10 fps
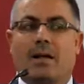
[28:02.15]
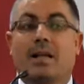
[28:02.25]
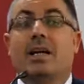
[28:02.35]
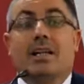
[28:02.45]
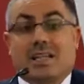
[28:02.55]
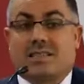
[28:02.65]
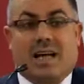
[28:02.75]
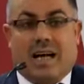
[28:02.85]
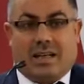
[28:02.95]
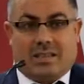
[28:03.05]
learning
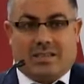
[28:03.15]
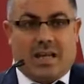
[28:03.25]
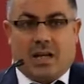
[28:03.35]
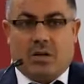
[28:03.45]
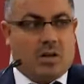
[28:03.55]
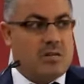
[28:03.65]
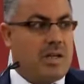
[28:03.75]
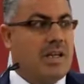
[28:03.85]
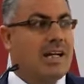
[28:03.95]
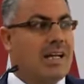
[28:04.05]
styles. They are not.
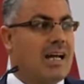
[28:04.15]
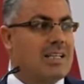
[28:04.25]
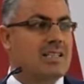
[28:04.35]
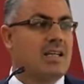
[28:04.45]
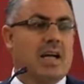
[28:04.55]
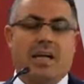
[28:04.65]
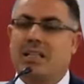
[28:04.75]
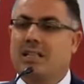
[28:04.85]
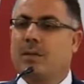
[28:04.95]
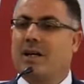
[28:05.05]
In a class, in a
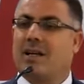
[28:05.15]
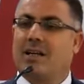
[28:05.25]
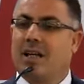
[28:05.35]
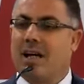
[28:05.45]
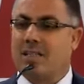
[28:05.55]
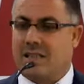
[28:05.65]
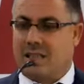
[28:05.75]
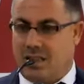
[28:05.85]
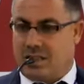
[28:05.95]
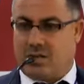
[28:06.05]
typical class
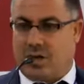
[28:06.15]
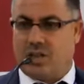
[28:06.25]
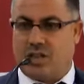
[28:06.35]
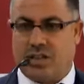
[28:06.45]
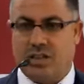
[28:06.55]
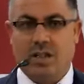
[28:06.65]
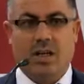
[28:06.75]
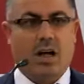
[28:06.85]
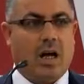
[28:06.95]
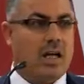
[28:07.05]
in this region,
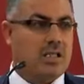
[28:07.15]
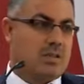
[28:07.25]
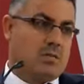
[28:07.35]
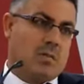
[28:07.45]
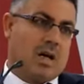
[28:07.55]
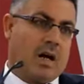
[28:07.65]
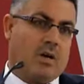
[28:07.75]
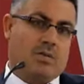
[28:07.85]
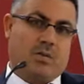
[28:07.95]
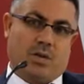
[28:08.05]
is
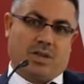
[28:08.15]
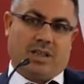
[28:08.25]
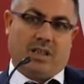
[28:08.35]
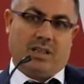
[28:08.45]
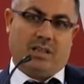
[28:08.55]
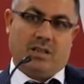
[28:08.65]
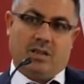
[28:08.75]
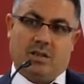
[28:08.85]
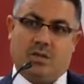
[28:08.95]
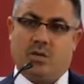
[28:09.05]
around 40
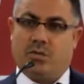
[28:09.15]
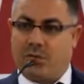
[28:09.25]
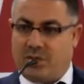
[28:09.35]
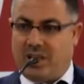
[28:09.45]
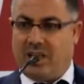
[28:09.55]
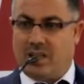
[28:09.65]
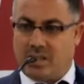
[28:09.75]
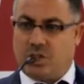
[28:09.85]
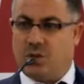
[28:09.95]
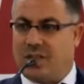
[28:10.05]
to 50
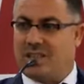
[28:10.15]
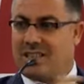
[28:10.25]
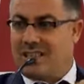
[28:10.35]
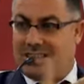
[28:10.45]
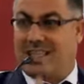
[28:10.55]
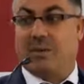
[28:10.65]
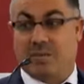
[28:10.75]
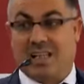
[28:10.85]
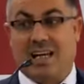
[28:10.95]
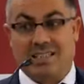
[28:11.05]
students in the same
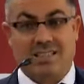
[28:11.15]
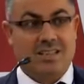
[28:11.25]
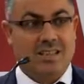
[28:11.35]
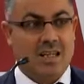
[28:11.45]
class,